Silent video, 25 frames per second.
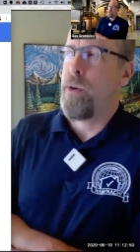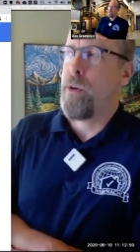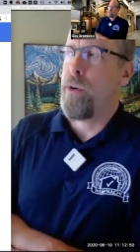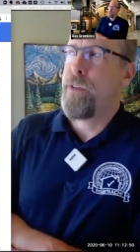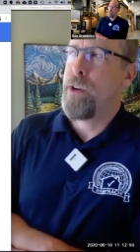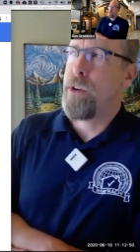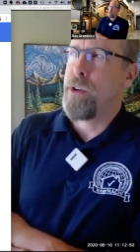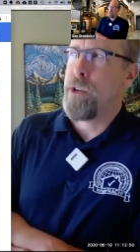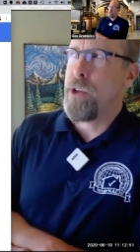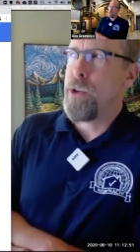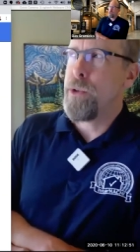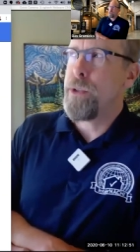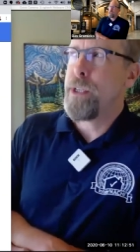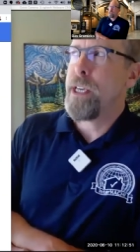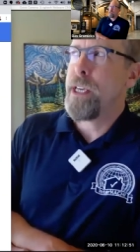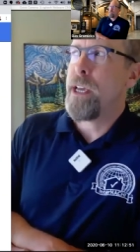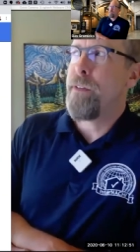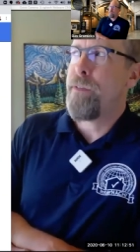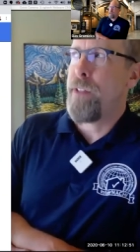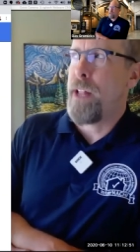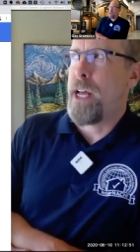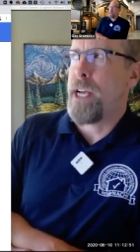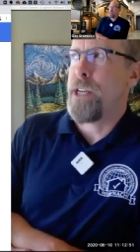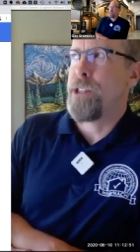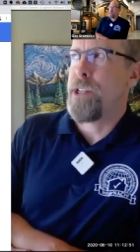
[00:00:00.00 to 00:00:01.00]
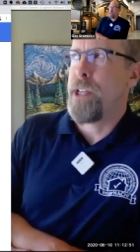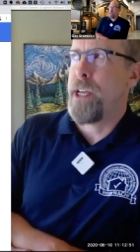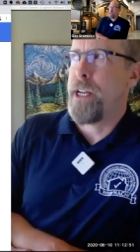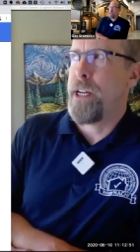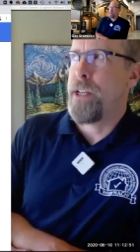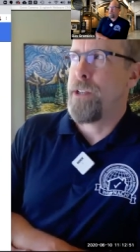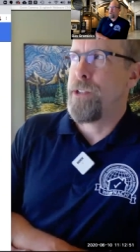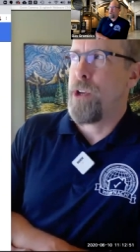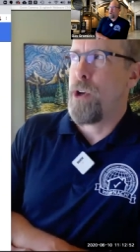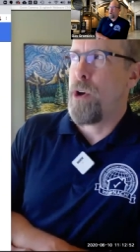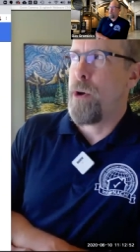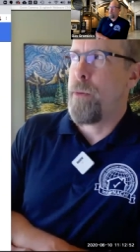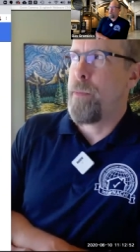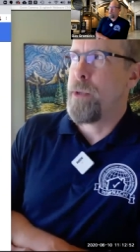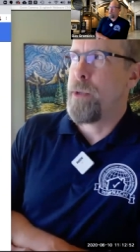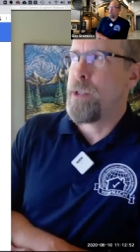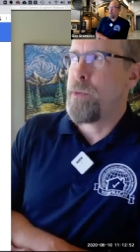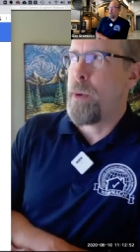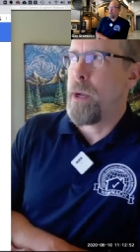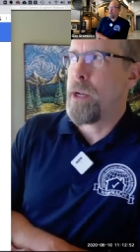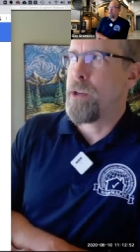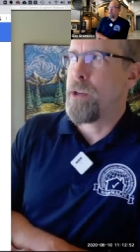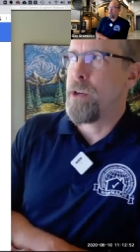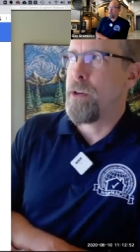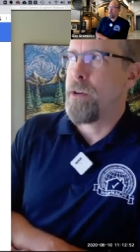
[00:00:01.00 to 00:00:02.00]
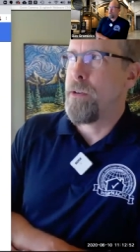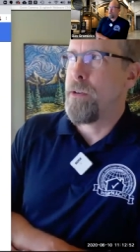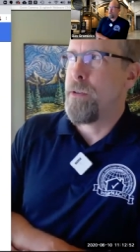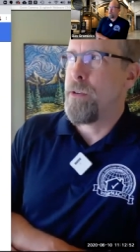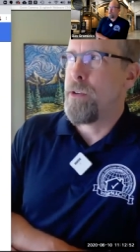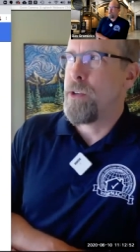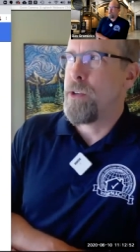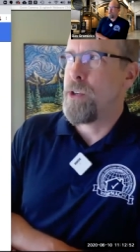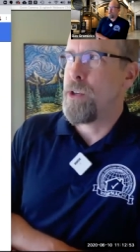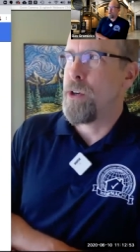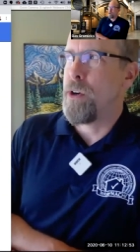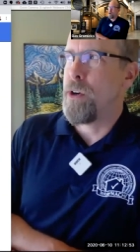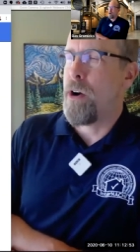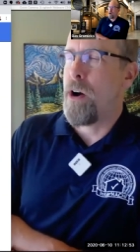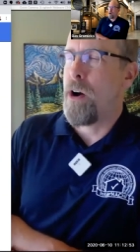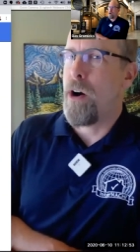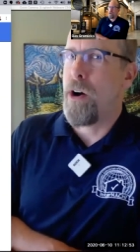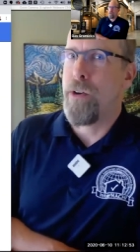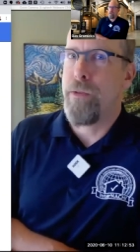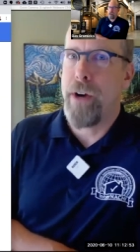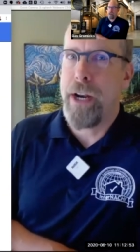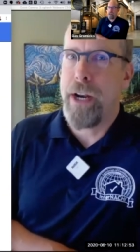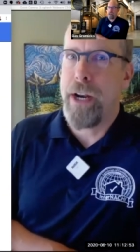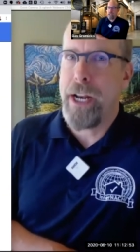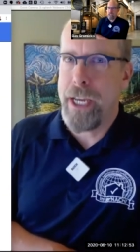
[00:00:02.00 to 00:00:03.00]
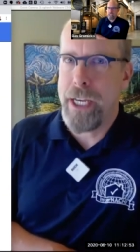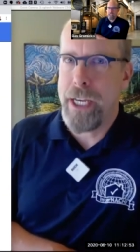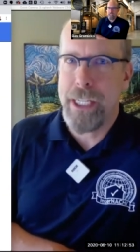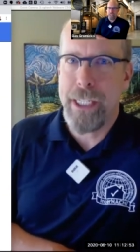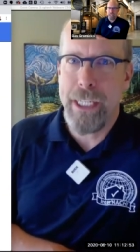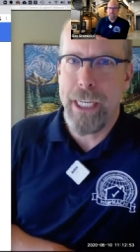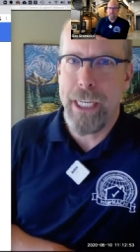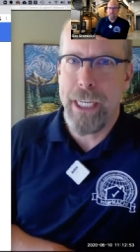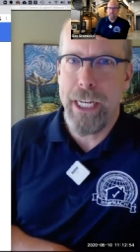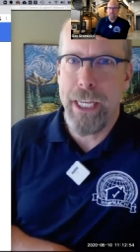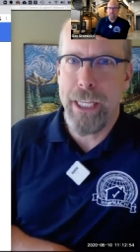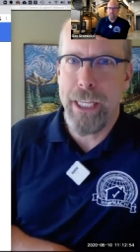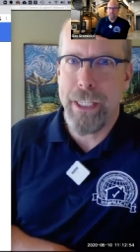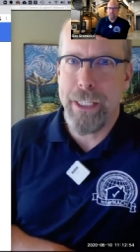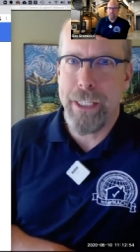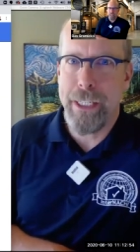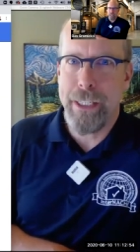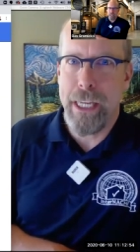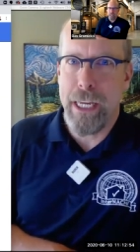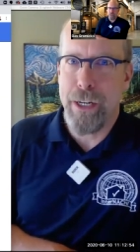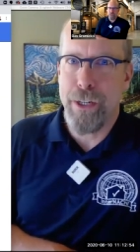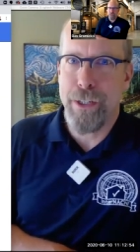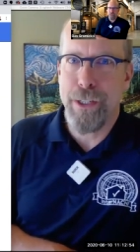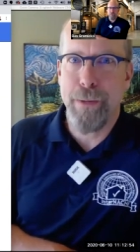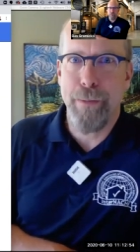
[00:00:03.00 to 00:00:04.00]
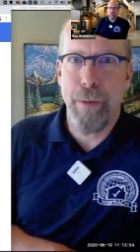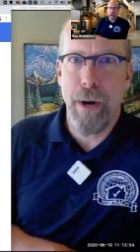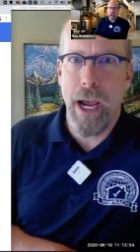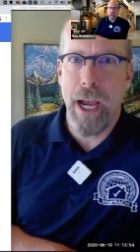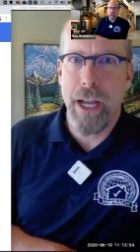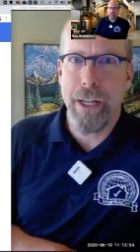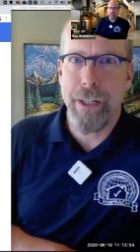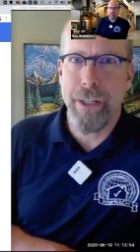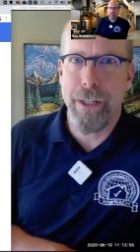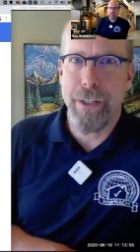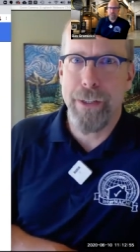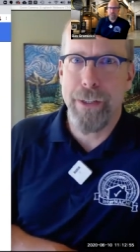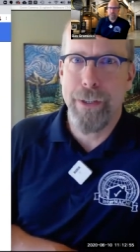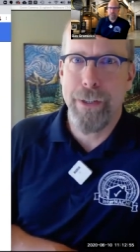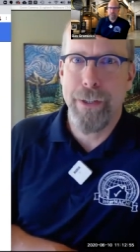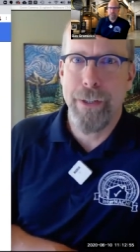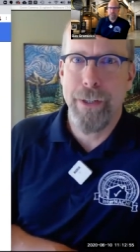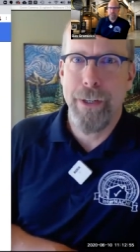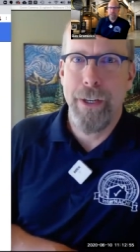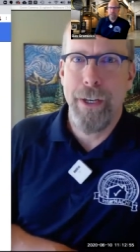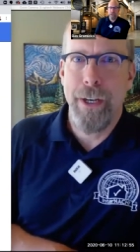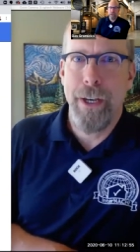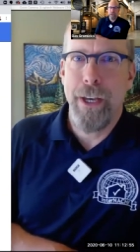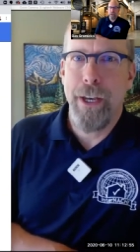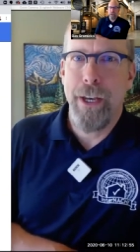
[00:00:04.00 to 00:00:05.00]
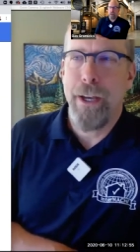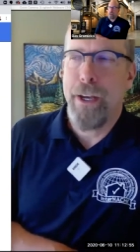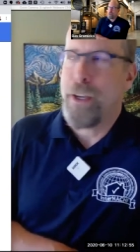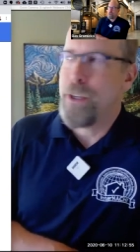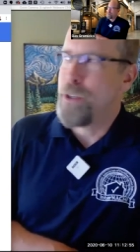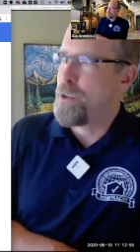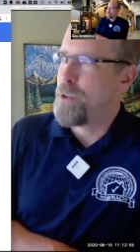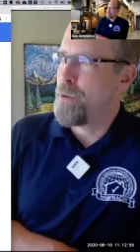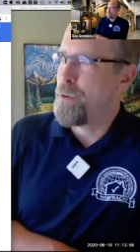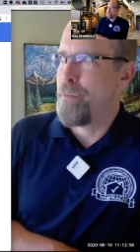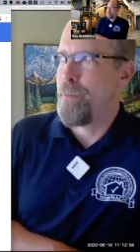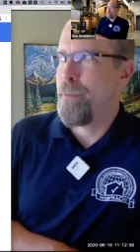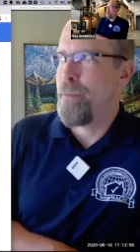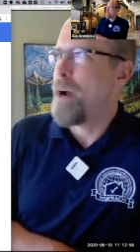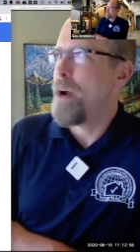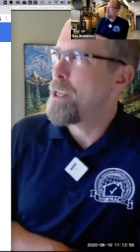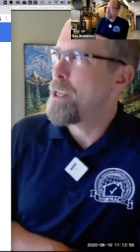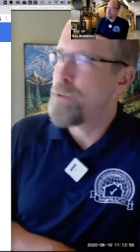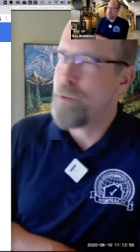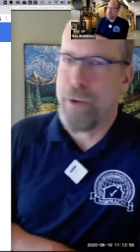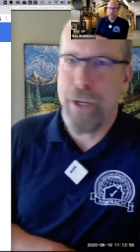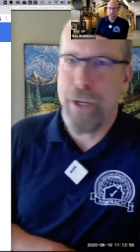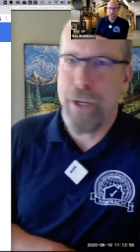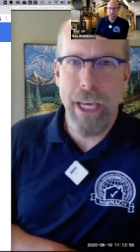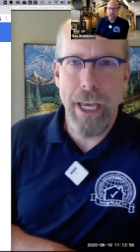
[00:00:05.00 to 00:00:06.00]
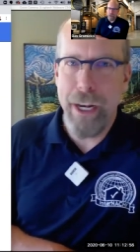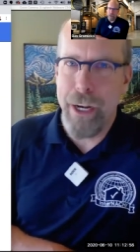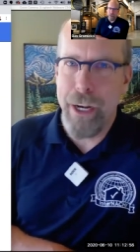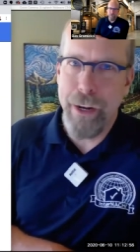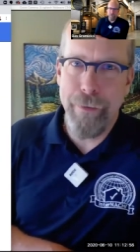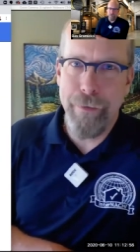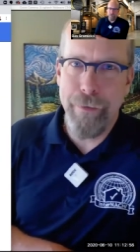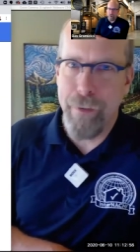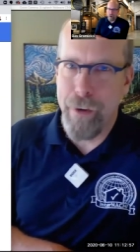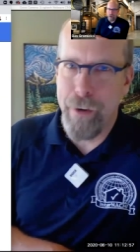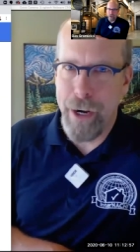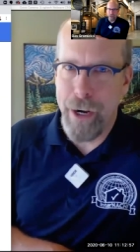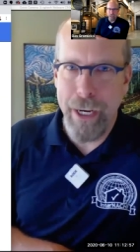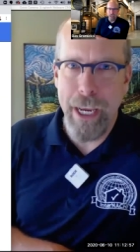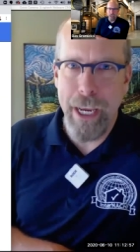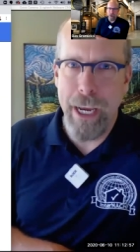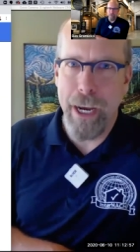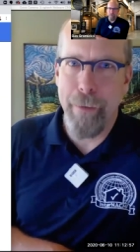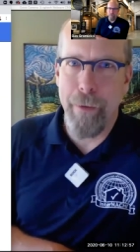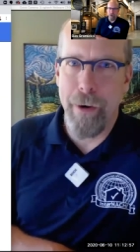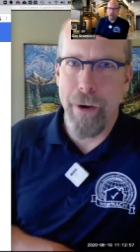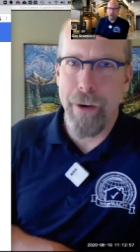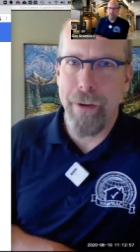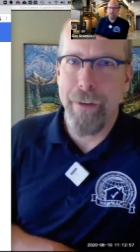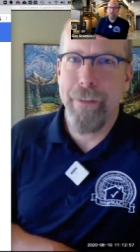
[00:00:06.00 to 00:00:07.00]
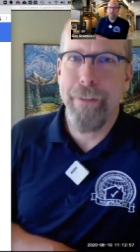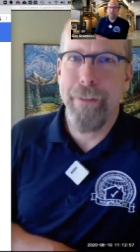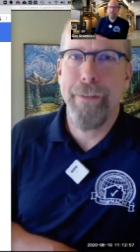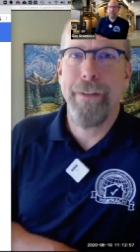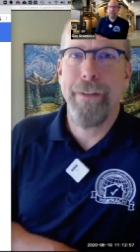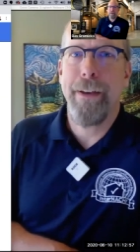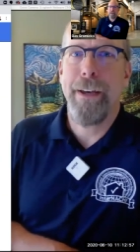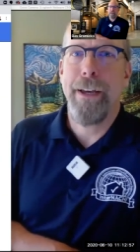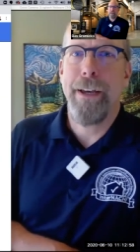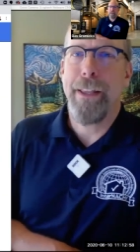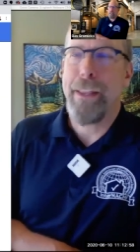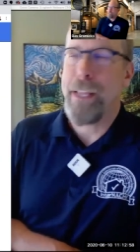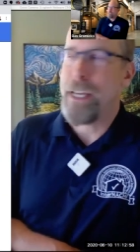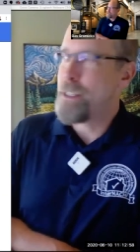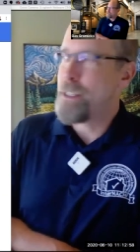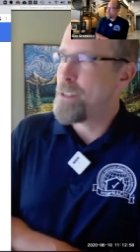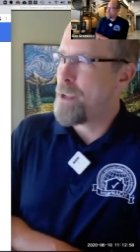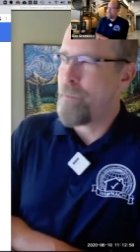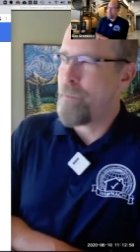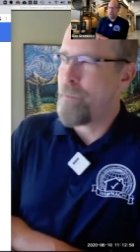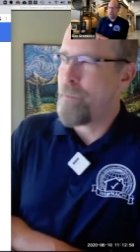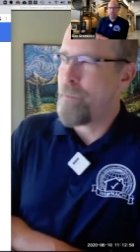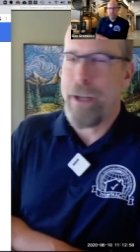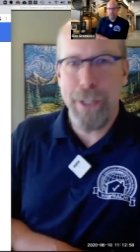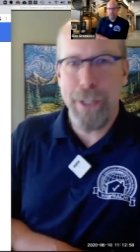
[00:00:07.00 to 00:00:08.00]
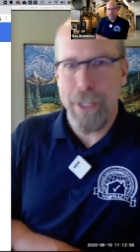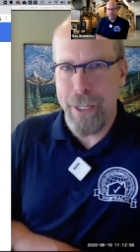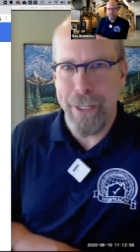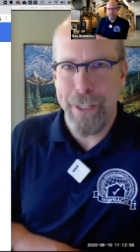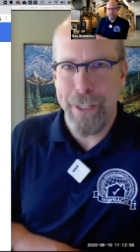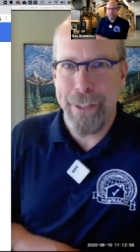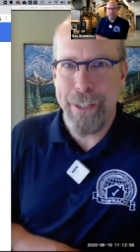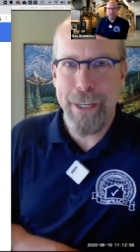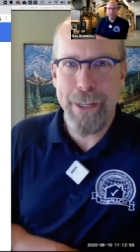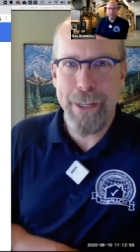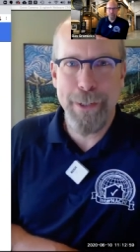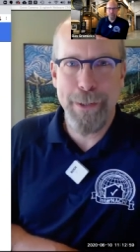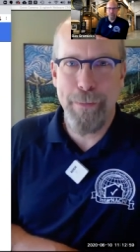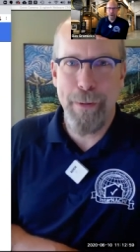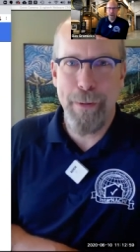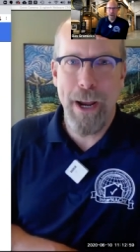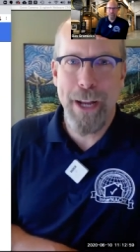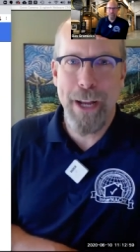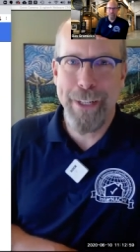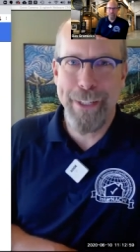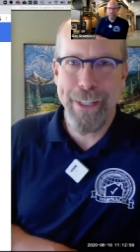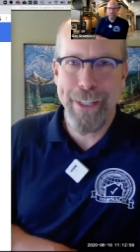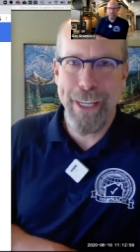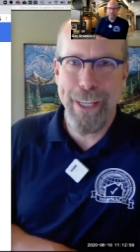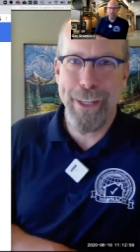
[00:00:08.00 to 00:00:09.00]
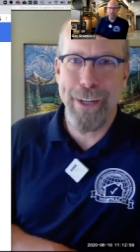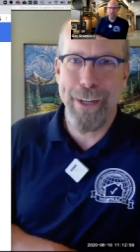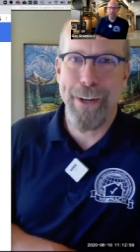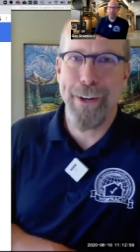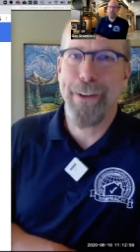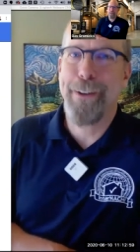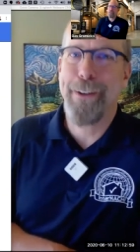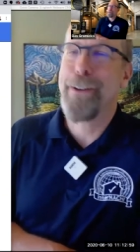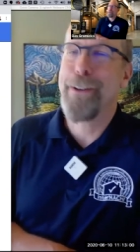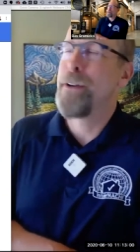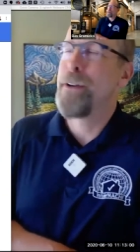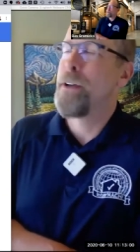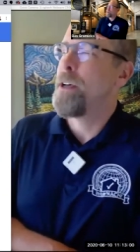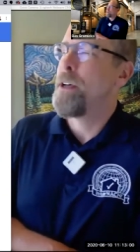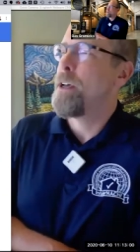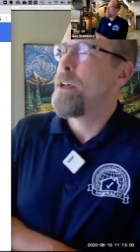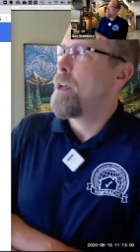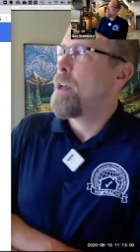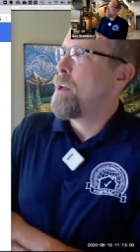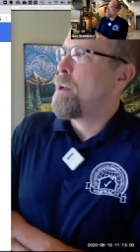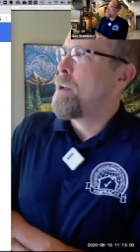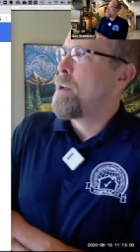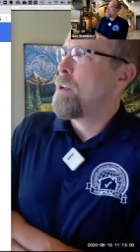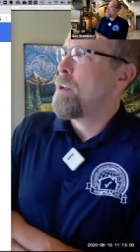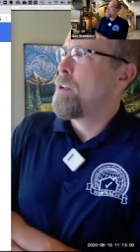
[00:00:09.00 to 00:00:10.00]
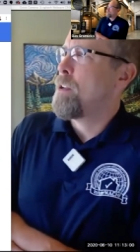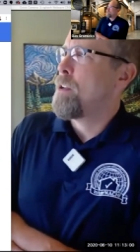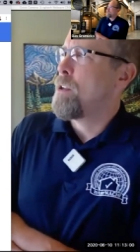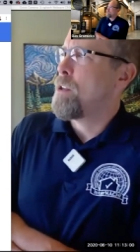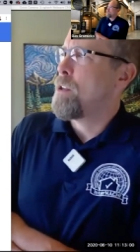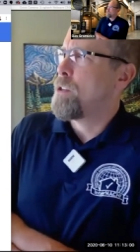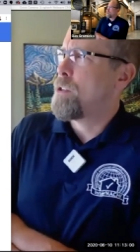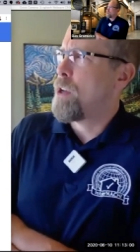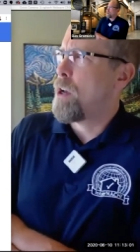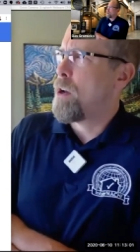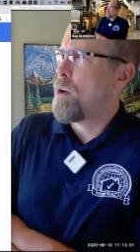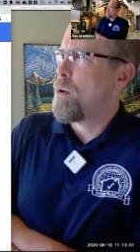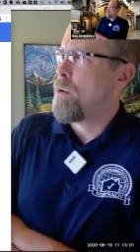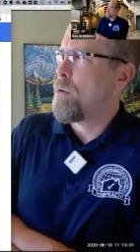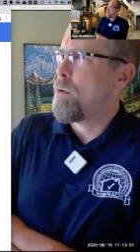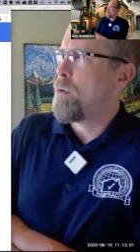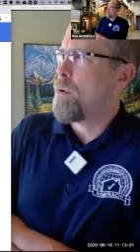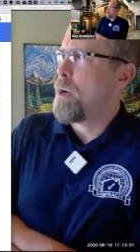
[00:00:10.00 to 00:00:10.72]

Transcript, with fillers: you're using a flashlight as a home inspector, you're already exceeding the standards of practice. So you might as well get an infrared camera. That's not mentioned in the standards of practice either. So